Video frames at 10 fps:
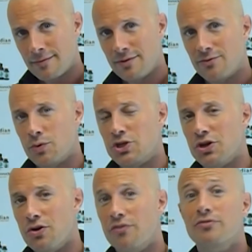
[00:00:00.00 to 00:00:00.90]
switch it
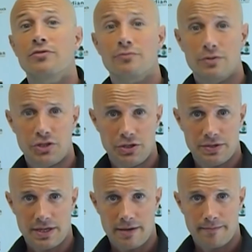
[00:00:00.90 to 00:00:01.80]
off,
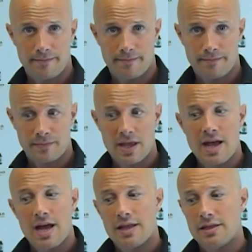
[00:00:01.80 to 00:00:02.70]
reduce it.
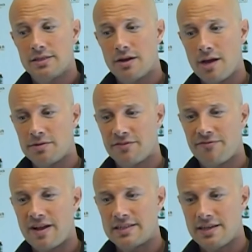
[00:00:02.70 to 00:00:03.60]
The types of
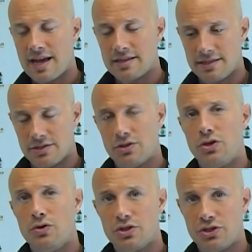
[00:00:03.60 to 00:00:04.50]
fatty acids that
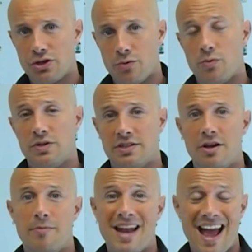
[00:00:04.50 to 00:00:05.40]
you consume will
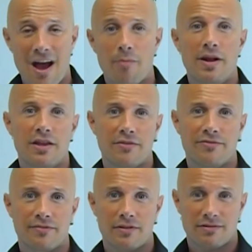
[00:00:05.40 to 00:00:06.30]
determine how many of
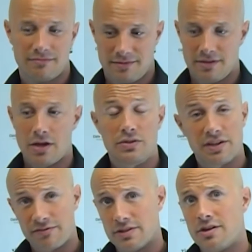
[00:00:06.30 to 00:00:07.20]
those
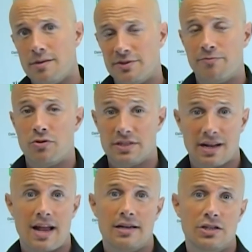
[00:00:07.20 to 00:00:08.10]
different types of
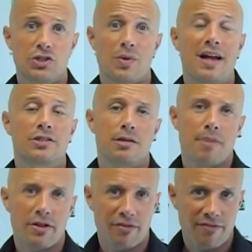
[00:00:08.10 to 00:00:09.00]
prostaglandins you'll actually
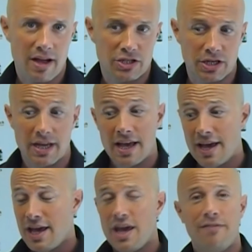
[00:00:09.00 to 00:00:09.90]
manufacture.
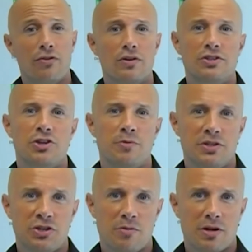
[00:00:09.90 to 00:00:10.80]
If you're consuming
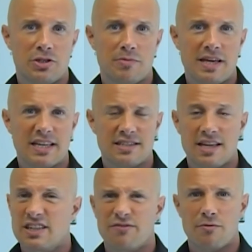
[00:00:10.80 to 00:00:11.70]
too much
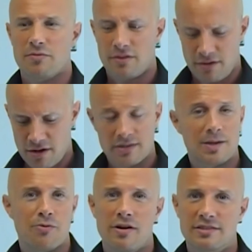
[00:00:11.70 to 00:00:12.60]
omega-6 from nasty
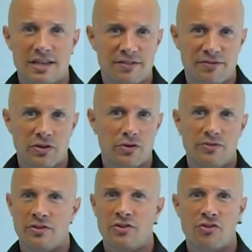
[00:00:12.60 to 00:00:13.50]
processed
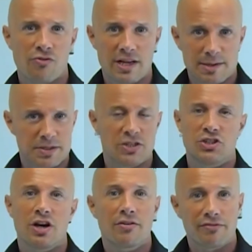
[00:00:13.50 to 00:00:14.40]
foods and crisps and
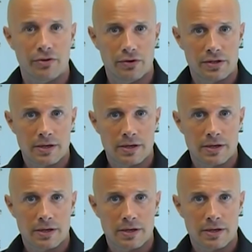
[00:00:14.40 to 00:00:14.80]
junk food,